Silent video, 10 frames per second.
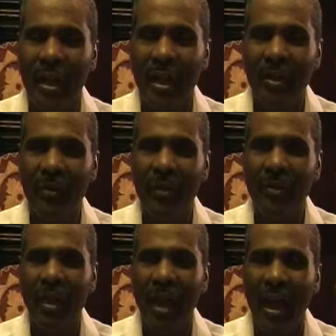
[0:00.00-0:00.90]

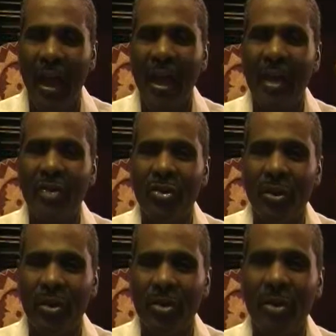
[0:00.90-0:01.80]
even
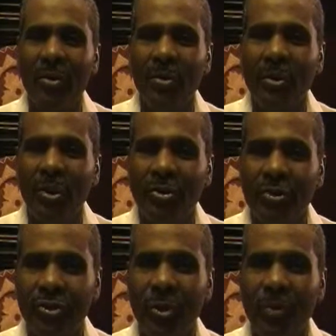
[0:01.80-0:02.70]
as your
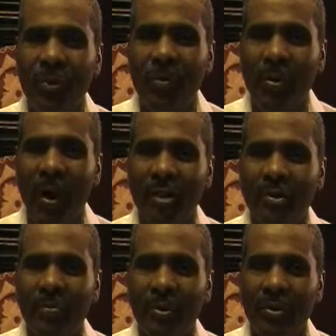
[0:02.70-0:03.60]
soul
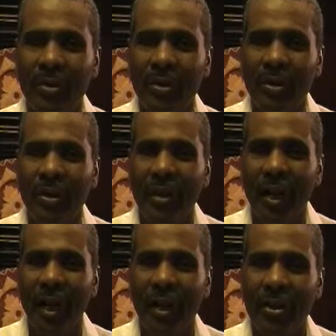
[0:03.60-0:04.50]
prosper.
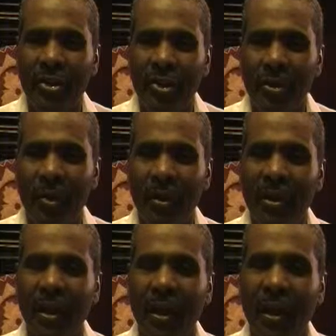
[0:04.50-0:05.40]
And you will
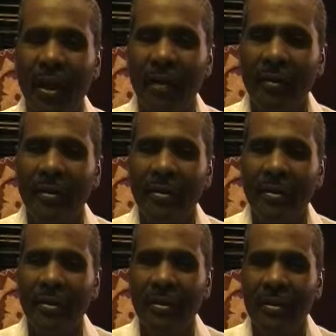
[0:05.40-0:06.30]
declare
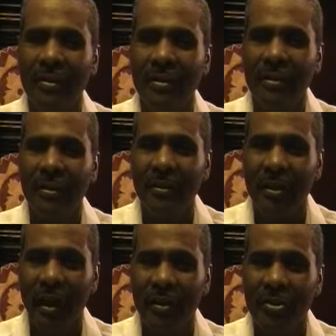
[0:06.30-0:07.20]

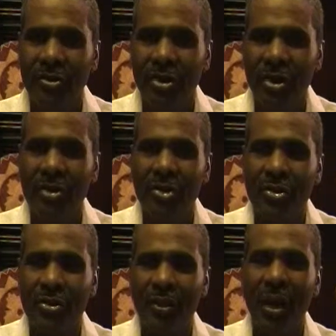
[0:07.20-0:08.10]
that
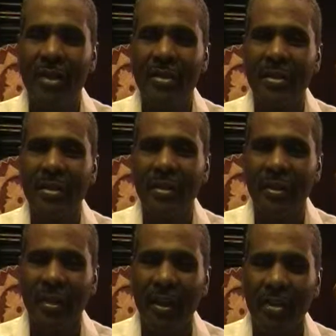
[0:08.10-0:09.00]
Jesus Christ
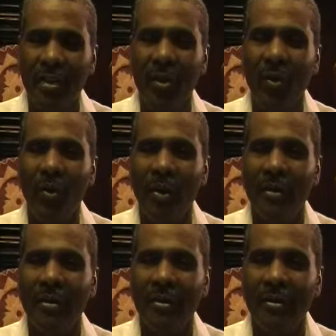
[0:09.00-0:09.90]
is
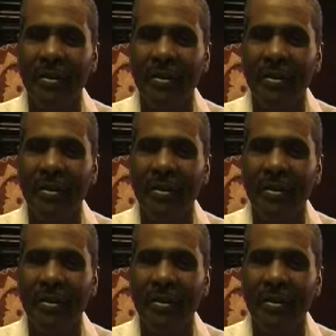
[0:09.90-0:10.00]
Lord,